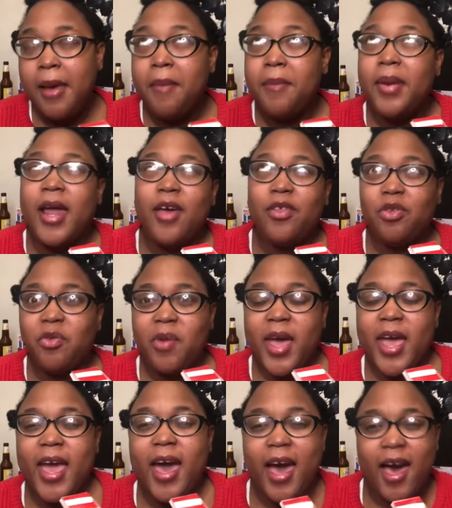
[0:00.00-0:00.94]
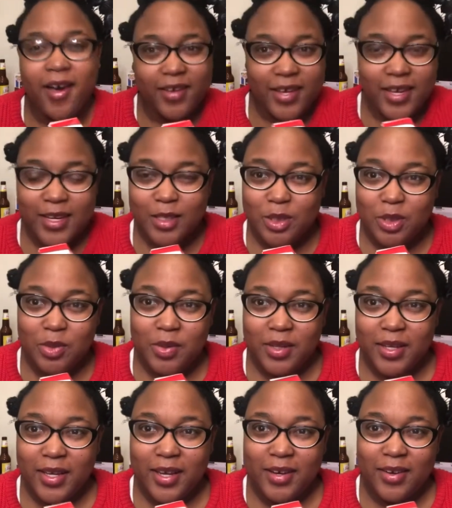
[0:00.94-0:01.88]
But either way, I'll get into
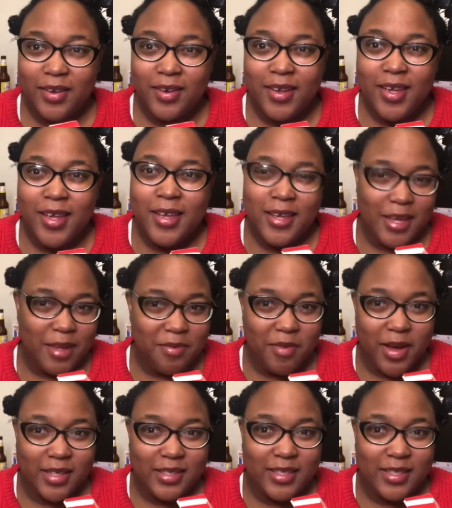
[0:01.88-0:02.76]
it later. Keep watching,